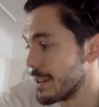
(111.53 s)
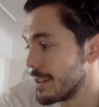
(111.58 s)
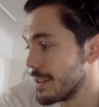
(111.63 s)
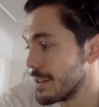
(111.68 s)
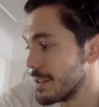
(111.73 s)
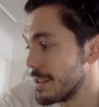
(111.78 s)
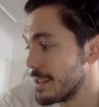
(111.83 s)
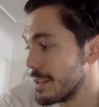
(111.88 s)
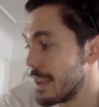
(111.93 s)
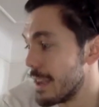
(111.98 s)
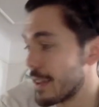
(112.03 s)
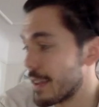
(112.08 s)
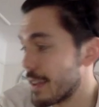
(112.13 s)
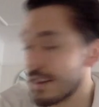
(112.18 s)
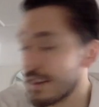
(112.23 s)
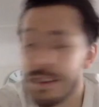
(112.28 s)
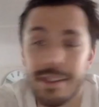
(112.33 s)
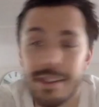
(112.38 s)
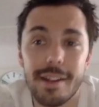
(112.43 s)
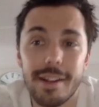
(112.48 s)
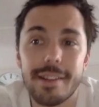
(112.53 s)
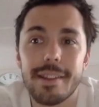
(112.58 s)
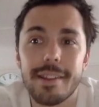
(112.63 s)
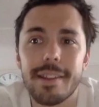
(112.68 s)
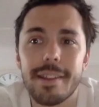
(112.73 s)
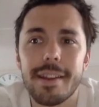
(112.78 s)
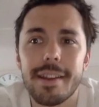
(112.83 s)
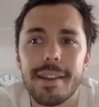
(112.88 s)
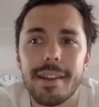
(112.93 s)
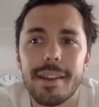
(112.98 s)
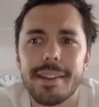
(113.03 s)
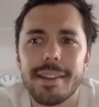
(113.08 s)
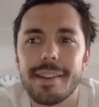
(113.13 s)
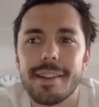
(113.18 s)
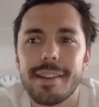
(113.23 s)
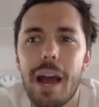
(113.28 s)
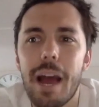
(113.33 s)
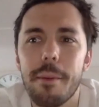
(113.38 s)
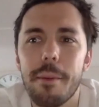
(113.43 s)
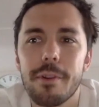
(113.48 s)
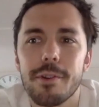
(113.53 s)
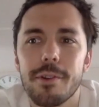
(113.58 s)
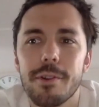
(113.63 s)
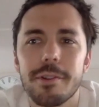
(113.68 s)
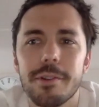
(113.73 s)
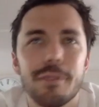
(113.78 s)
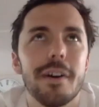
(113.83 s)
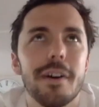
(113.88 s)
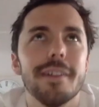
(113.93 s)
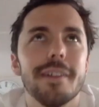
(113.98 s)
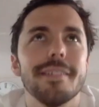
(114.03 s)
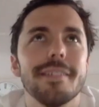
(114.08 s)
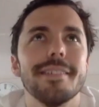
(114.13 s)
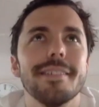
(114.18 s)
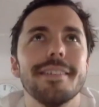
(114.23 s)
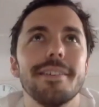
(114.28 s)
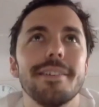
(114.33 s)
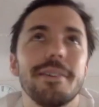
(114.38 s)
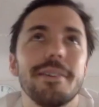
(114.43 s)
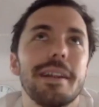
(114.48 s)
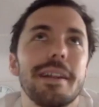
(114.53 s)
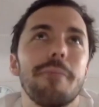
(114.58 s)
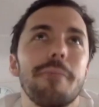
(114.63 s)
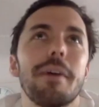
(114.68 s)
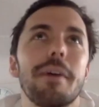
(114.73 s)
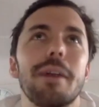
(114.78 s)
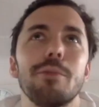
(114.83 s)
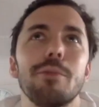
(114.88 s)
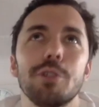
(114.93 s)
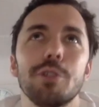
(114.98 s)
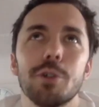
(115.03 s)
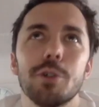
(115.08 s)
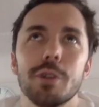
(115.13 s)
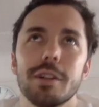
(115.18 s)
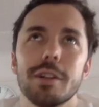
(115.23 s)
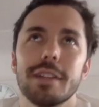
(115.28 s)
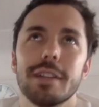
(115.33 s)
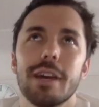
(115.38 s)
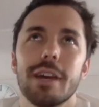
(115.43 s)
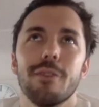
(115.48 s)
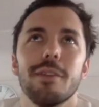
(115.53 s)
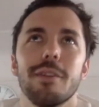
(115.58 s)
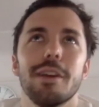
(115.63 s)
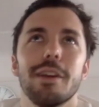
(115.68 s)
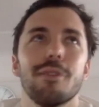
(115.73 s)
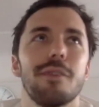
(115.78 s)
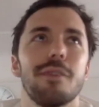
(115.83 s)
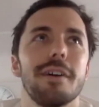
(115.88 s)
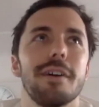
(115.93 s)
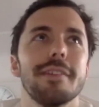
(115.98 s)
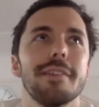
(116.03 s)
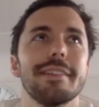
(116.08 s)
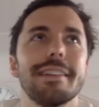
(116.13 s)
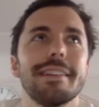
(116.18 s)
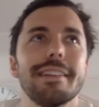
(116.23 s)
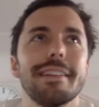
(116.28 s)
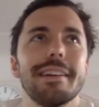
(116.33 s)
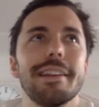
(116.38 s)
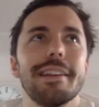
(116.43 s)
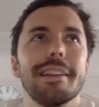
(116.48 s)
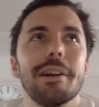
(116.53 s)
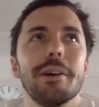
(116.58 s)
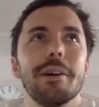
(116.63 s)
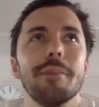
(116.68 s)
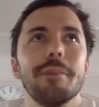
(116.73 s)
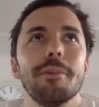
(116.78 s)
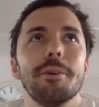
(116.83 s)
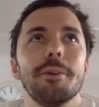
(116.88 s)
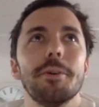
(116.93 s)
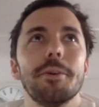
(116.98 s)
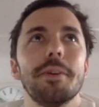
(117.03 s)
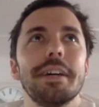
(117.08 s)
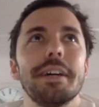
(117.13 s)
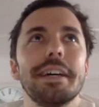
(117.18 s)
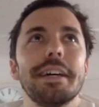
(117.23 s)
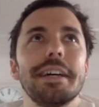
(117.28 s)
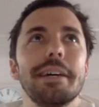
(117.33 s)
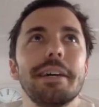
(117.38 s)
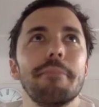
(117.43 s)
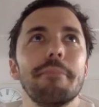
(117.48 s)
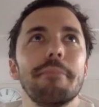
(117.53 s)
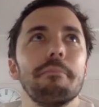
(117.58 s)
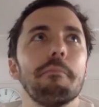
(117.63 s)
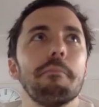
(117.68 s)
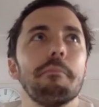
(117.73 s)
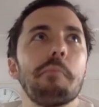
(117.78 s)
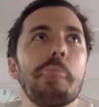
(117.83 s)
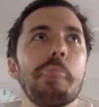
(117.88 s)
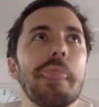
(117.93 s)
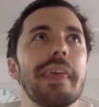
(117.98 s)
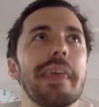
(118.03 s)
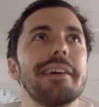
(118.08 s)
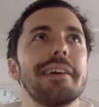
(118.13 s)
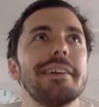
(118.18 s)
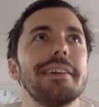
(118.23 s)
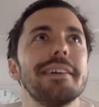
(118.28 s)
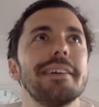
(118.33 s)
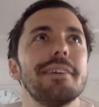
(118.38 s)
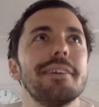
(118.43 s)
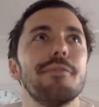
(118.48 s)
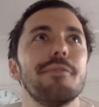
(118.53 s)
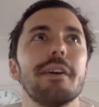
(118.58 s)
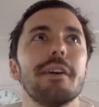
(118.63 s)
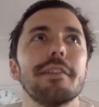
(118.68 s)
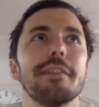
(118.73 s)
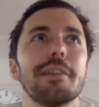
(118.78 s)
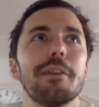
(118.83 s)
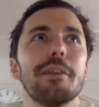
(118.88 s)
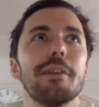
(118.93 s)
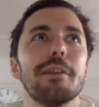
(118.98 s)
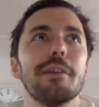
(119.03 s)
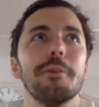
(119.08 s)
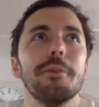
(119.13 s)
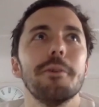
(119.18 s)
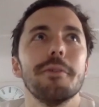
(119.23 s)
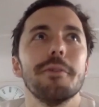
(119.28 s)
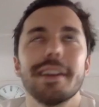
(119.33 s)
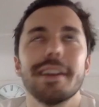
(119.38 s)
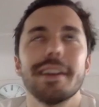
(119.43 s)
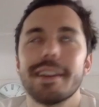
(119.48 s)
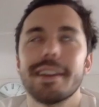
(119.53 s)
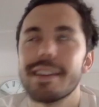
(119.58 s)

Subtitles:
yeah, I think at the time it also felt, or like when I was younger, definitely it felt a lot more. It felt a lot more like